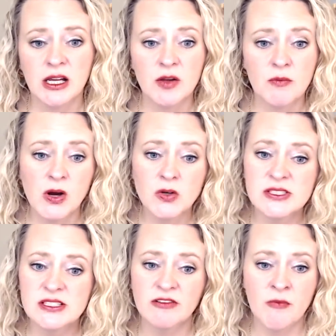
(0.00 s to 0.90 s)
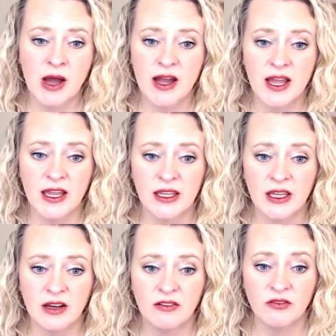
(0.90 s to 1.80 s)
most of my
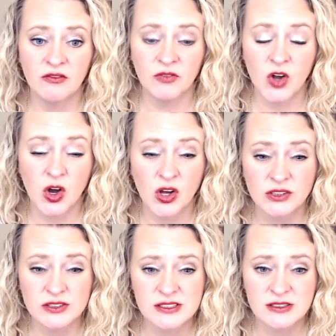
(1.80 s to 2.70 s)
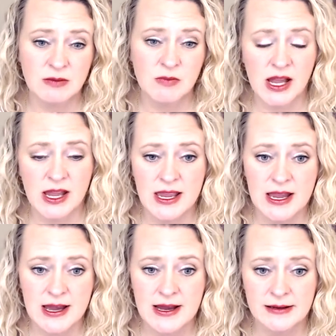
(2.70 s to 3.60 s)
calls, like my
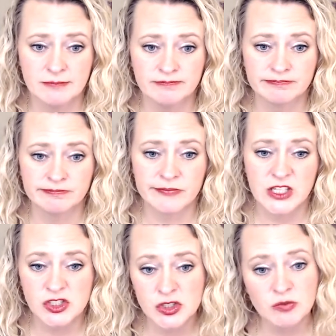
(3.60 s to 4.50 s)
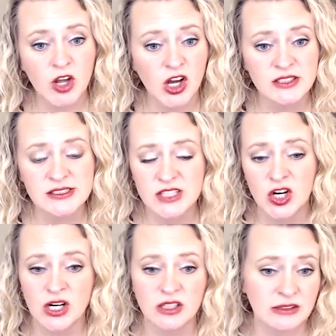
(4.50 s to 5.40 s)
Zoom calls,
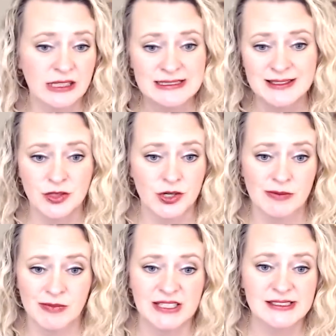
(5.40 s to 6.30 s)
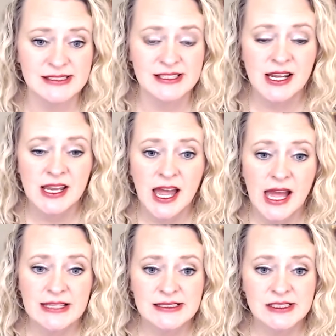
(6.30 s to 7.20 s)
are less than 30 minutes.
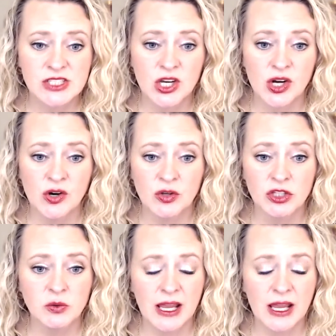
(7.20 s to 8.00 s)
And so you would